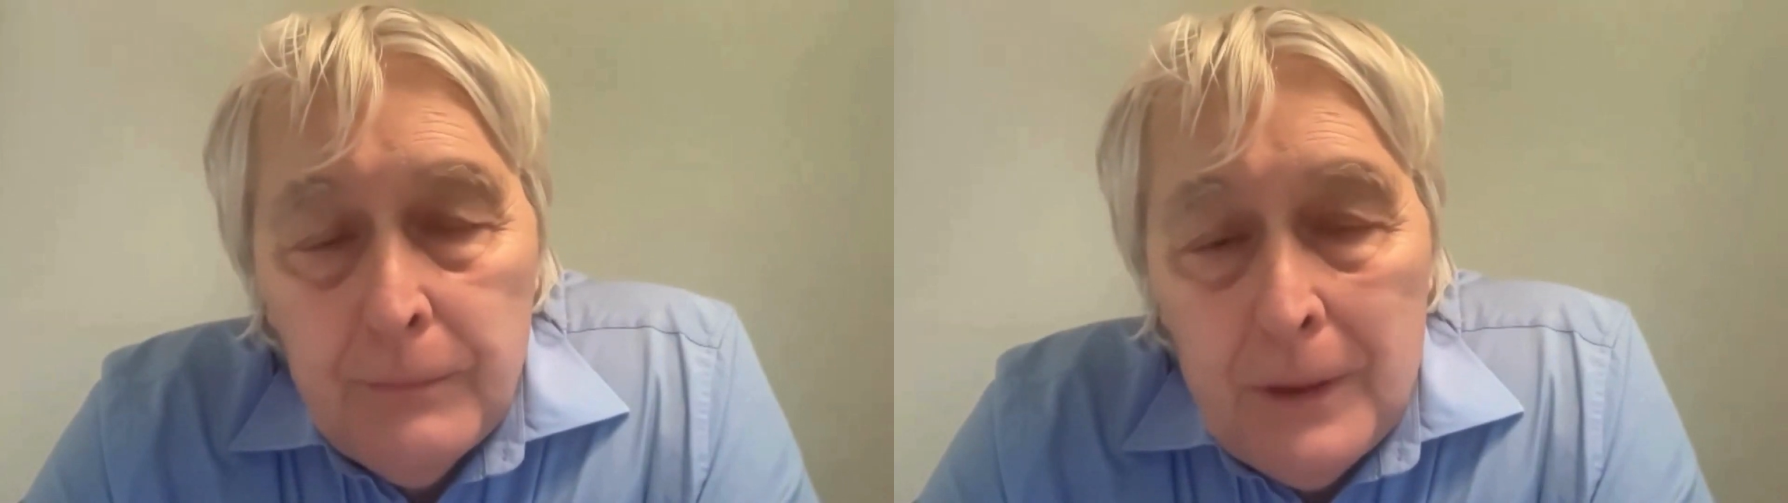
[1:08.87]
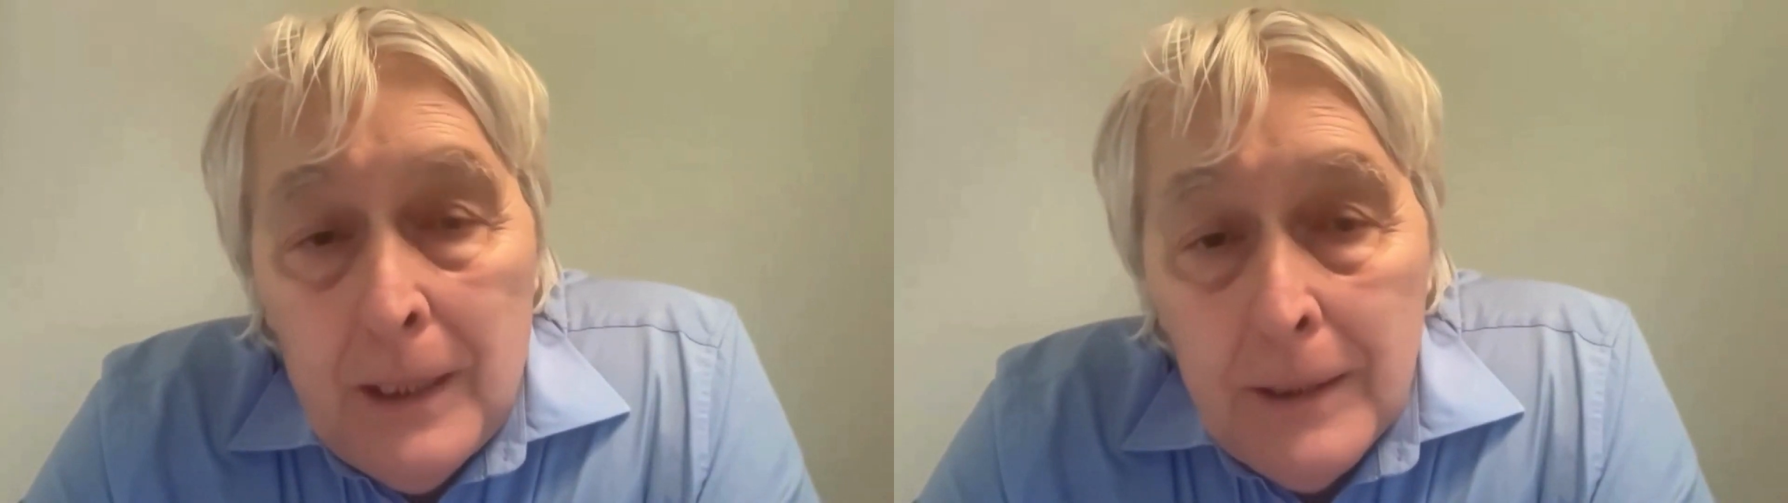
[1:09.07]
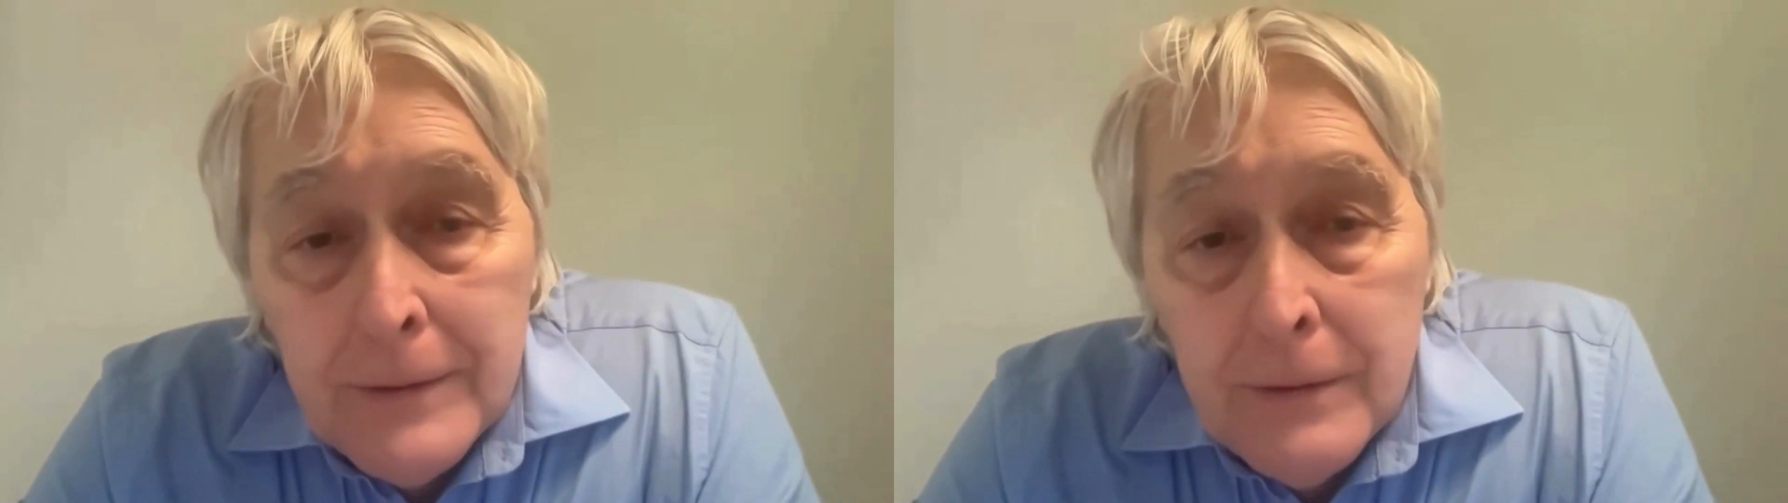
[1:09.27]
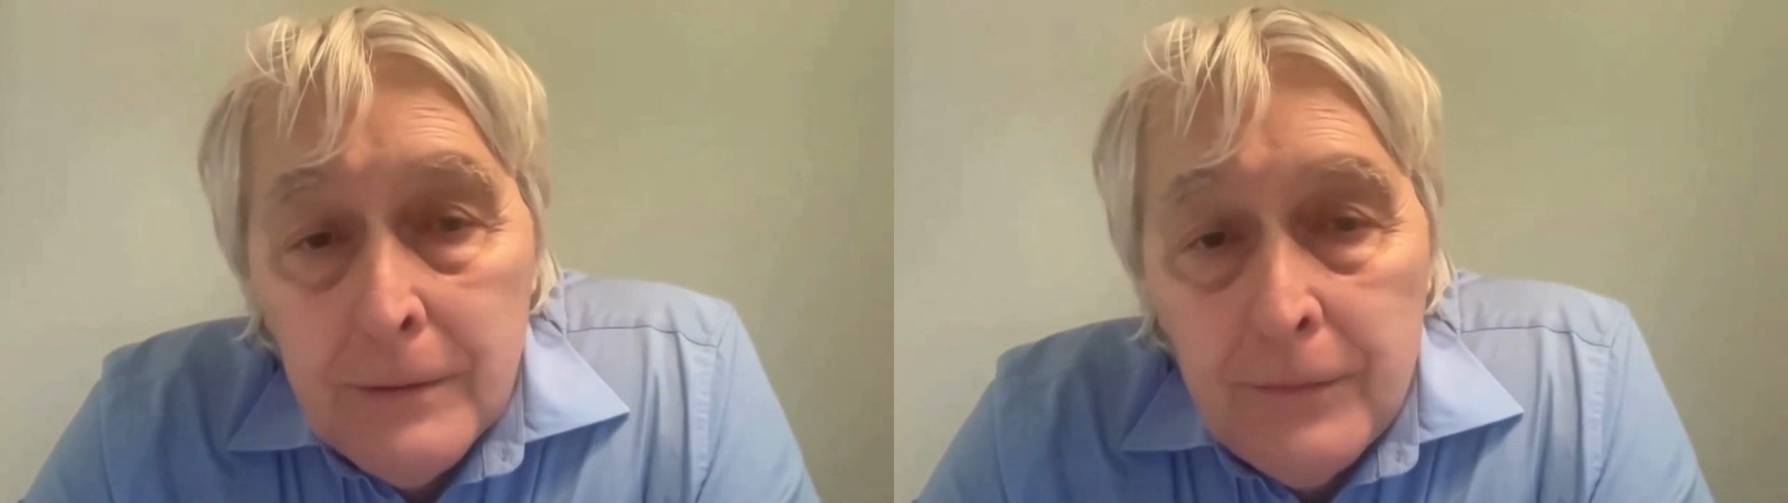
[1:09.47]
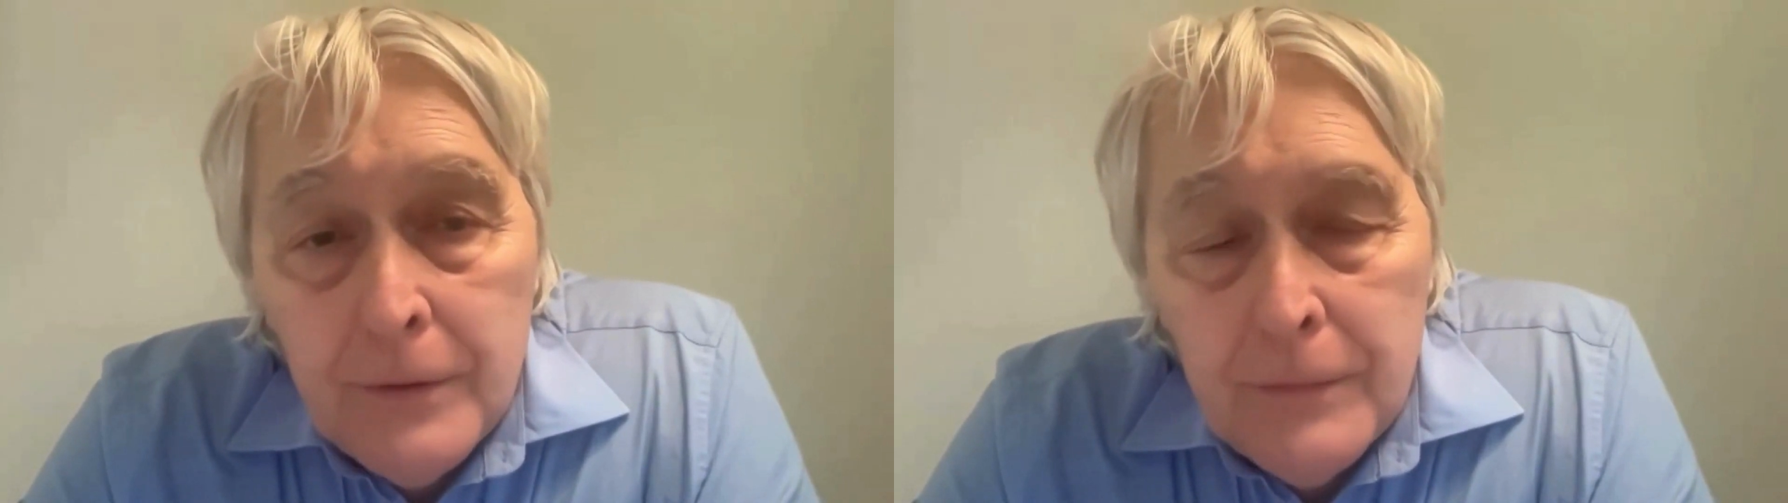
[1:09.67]
layers on
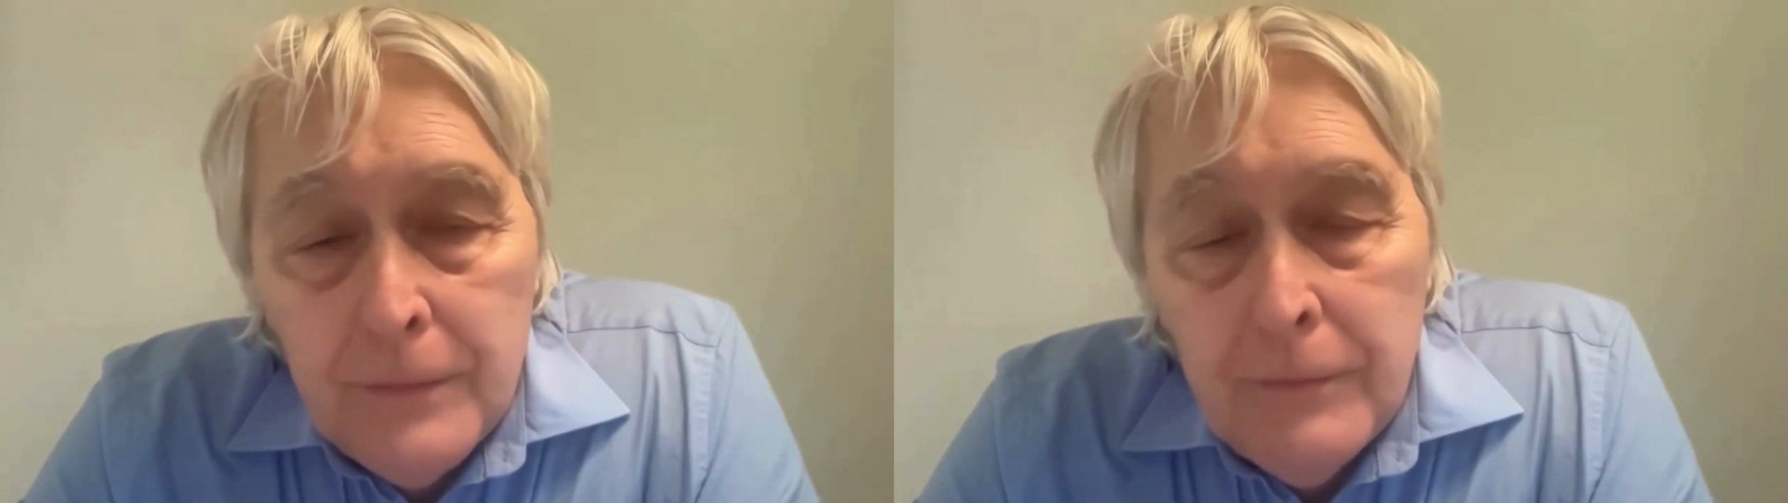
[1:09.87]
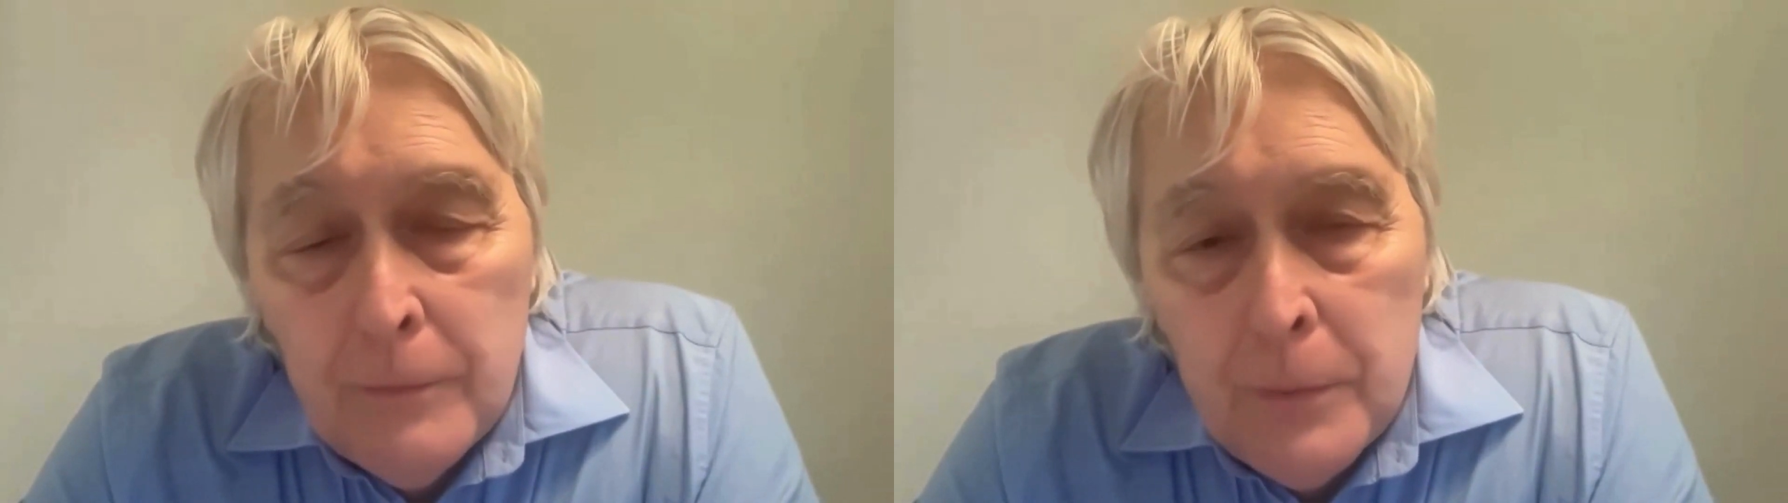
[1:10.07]
front of it for